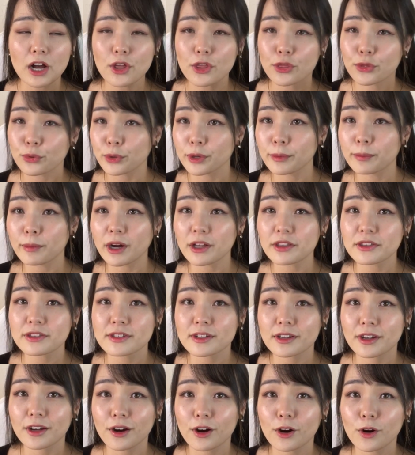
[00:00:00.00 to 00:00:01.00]
3 months
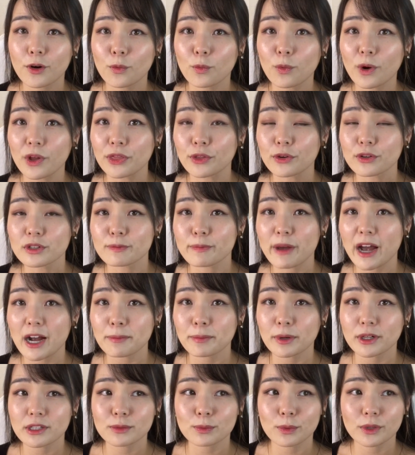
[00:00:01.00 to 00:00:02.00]
ago when those
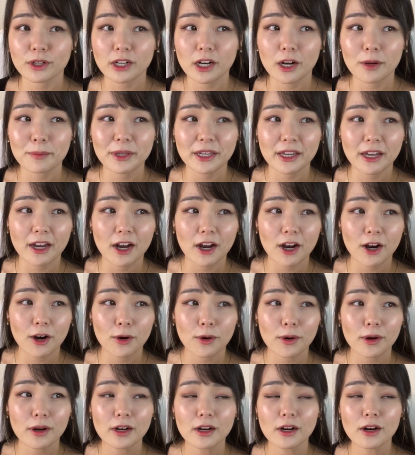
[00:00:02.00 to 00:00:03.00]
MacBooks were coming
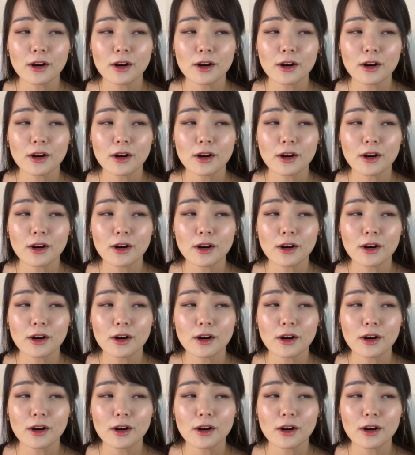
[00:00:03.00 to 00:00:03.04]
out,